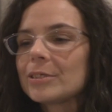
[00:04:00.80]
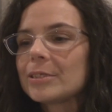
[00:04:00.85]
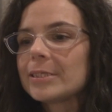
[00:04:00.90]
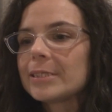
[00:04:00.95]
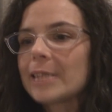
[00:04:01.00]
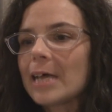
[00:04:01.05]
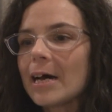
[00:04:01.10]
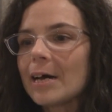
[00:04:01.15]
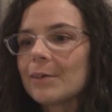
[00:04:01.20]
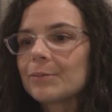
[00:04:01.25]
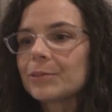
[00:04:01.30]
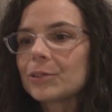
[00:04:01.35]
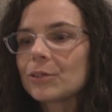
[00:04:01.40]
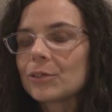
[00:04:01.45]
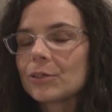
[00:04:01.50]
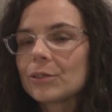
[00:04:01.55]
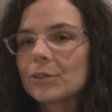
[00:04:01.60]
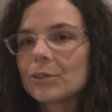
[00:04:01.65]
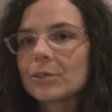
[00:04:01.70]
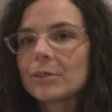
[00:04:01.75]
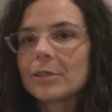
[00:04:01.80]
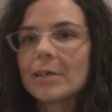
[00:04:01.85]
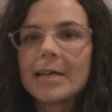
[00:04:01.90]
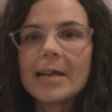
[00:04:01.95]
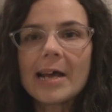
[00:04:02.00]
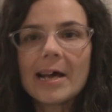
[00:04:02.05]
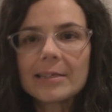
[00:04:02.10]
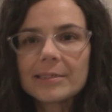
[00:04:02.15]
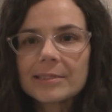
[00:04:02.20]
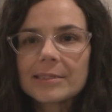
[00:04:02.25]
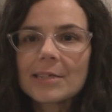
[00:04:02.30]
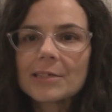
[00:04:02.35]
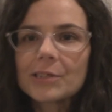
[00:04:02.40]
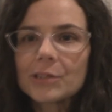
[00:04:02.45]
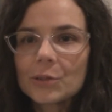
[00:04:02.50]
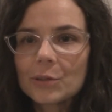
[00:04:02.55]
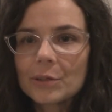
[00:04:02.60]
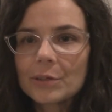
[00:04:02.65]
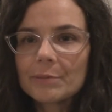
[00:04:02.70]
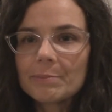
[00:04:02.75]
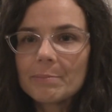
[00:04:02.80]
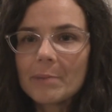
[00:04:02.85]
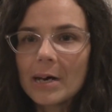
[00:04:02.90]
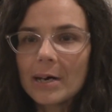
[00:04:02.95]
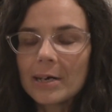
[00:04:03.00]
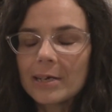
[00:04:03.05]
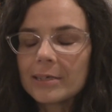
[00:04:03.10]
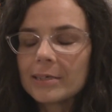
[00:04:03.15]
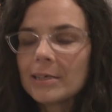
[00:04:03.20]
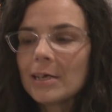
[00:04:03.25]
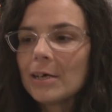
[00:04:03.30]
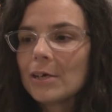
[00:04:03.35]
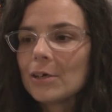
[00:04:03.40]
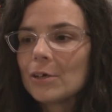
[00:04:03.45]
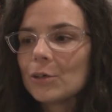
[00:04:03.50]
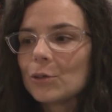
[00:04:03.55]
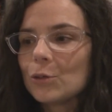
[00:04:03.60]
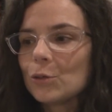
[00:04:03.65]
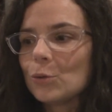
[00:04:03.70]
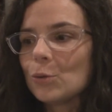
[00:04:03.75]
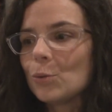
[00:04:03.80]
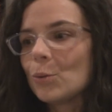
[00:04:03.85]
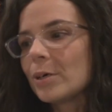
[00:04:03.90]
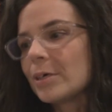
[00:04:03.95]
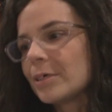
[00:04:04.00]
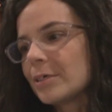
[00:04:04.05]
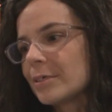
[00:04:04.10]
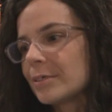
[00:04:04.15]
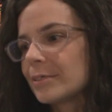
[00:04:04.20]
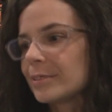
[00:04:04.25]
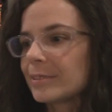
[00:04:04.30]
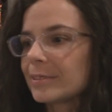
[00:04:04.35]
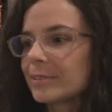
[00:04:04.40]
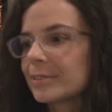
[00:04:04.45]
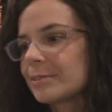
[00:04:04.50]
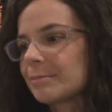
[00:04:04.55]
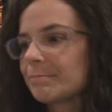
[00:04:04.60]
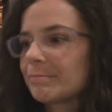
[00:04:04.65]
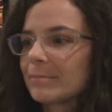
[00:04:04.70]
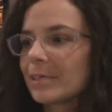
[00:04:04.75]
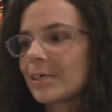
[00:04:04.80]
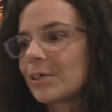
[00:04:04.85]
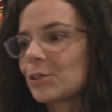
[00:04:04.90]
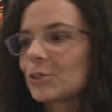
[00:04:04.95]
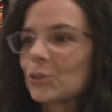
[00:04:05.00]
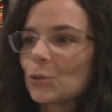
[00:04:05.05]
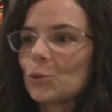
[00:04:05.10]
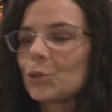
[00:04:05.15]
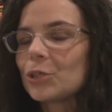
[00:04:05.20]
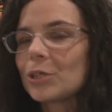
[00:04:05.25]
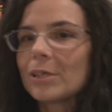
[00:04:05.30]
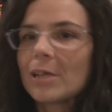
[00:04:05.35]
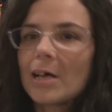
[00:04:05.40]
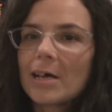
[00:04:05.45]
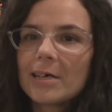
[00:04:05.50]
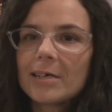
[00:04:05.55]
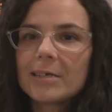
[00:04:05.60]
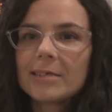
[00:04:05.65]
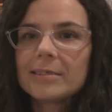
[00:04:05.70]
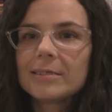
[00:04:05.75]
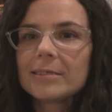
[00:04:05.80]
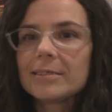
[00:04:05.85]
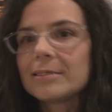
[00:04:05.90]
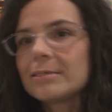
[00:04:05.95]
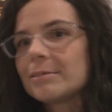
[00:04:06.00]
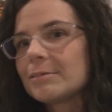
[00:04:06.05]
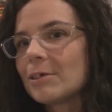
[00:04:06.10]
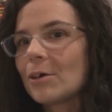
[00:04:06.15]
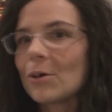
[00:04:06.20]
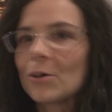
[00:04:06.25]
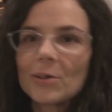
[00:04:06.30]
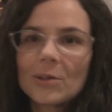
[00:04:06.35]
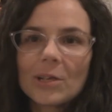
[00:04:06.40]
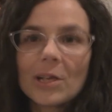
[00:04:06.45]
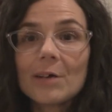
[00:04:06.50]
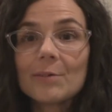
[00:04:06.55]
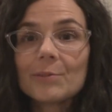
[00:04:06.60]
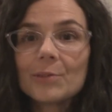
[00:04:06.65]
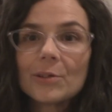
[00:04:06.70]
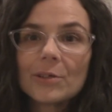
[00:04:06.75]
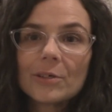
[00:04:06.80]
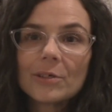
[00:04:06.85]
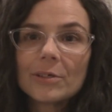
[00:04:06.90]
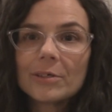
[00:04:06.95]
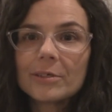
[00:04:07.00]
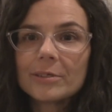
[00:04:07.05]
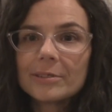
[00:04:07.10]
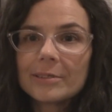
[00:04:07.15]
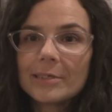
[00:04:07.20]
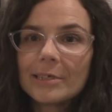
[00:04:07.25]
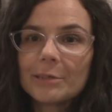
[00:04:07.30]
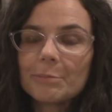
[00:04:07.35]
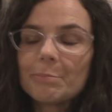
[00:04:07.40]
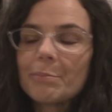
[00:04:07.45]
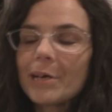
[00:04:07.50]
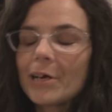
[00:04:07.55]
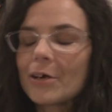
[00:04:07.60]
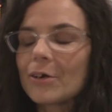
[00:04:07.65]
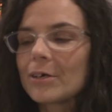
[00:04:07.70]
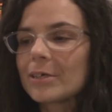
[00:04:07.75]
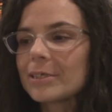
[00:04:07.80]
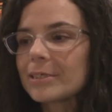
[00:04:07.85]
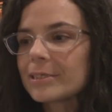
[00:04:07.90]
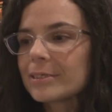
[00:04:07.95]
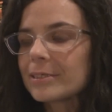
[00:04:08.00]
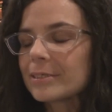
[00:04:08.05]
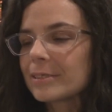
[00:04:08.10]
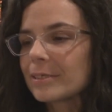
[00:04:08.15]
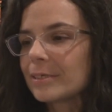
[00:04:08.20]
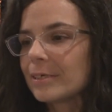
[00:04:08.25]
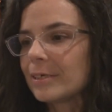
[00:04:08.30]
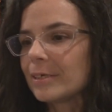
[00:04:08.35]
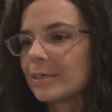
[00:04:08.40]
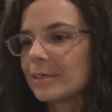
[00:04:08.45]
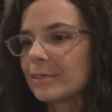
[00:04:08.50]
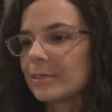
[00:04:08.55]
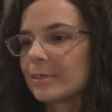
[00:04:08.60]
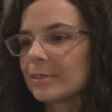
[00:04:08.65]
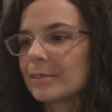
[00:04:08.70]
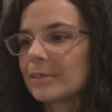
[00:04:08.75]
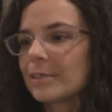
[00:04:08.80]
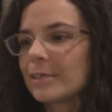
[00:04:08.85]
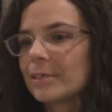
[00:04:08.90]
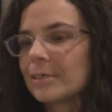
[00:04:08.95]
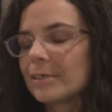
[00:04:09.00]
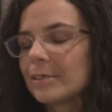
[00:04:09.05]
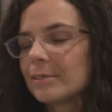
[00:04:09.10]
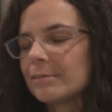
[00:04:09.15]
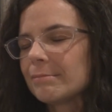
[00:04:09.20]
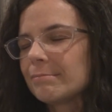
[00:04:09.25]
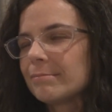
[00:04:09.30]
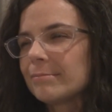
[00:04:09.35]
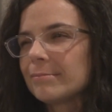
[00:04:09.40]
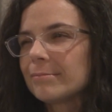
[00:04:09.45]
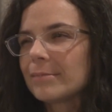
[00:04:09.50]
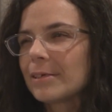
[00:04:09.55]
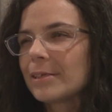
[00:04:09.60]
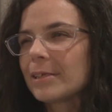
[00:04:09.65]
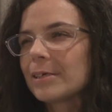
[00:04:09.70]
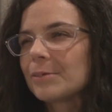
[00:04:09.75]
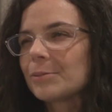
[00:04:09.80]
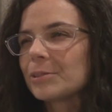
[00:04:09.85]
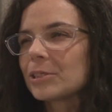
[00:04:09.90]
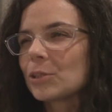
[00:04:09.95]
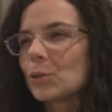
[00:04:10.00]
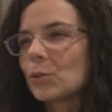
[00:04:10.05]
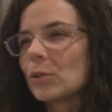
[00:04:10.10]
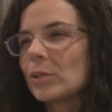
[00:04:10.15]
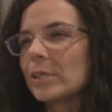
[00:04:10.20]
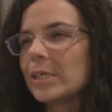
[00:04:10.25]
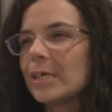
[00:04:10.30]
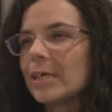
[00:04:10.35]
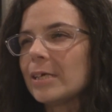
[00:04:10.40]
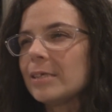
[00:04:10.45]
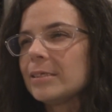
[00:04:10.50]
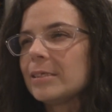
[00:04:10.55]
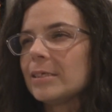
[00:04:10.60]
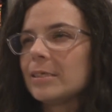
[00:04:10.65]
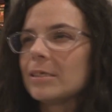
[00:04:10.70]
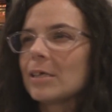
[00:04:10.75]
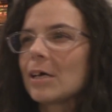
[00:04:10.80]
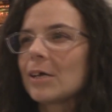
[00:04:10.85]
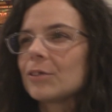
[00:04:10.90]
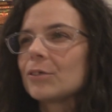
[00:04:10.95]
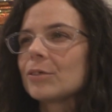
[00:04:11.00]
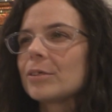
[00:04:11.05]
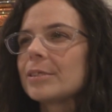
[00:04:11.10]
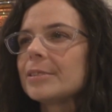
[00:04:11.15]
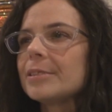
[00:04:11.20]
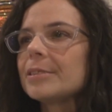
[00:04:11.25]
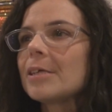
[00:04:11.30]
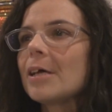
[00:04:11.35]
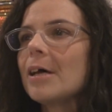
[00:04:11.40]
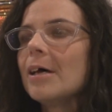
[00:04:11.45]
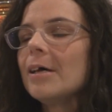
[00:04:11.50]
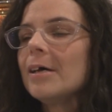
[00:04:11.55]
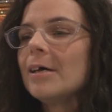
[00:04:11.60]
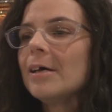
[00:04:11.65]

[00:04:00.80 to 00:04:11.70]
is after an ancestor of mine who was like a socialite, art lover in Paris in, I think it was the early 1800s.